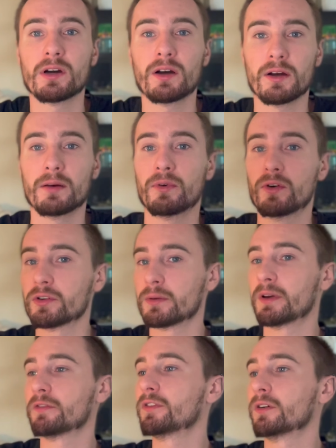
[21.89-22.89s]
hold up
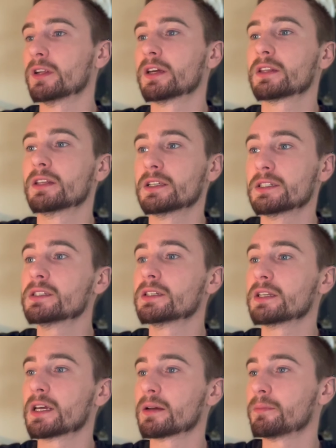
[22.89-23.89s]
my phone like this,
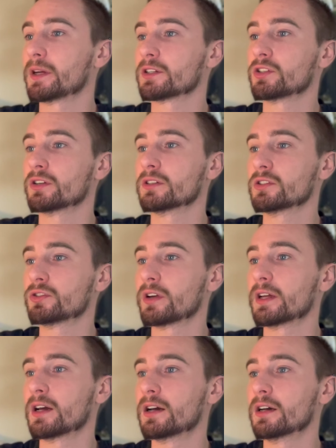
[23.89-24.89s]
take a picture
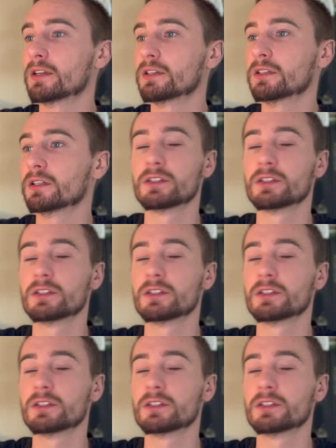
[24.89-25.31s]
straight on,